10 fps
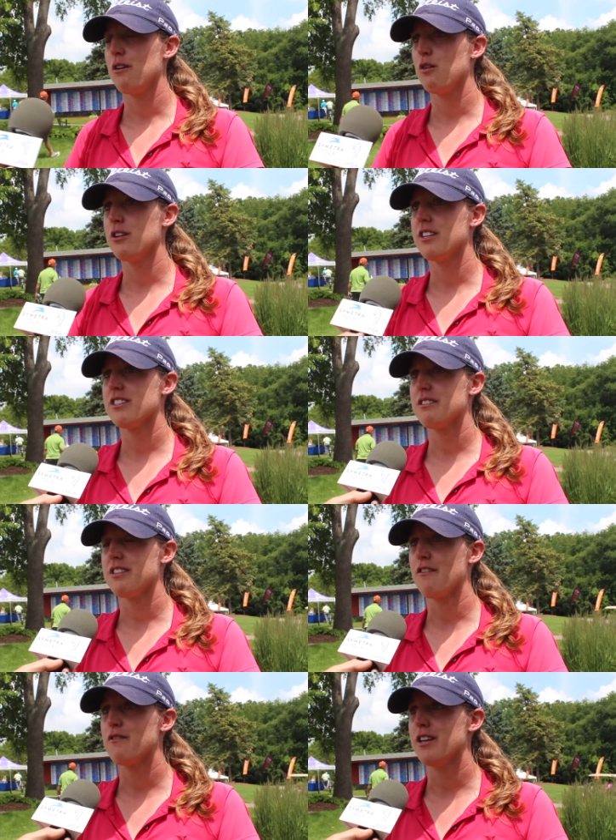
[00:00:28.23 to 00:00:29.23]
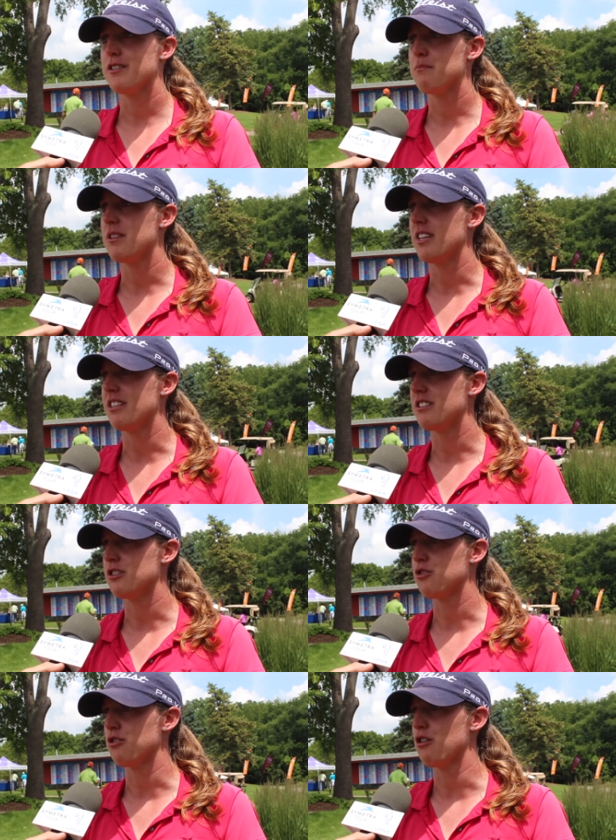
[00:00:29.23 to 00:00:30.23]
Well, it does, definitely hasn't been the
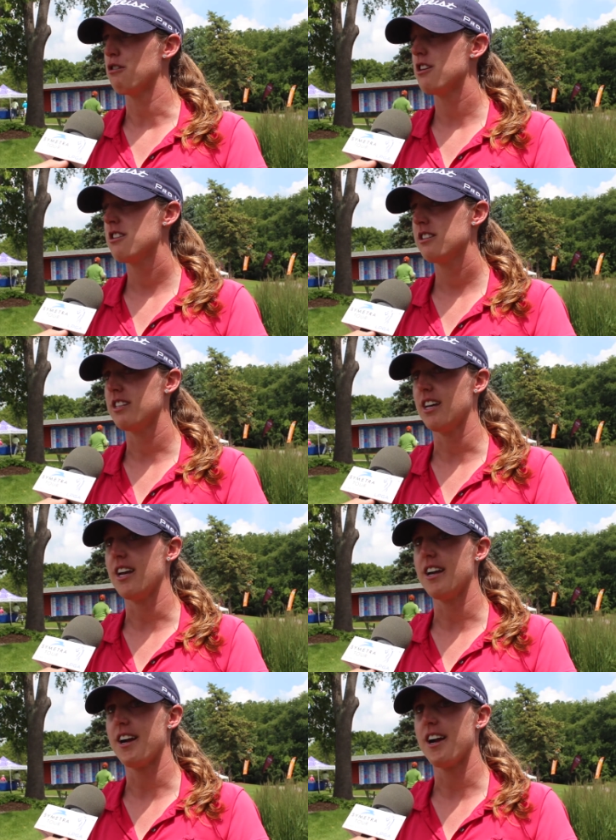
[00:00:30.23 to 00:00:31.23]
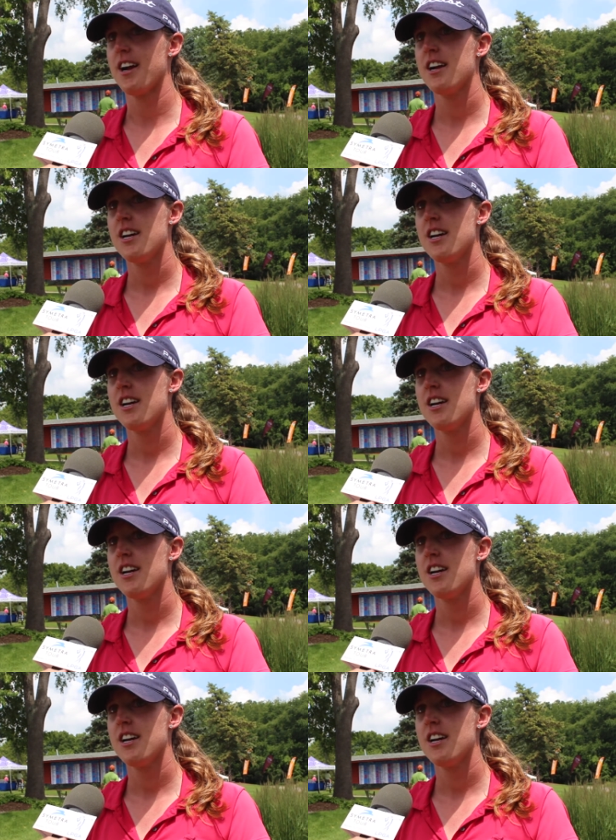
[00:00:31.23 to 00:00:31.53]
easiest road to get here.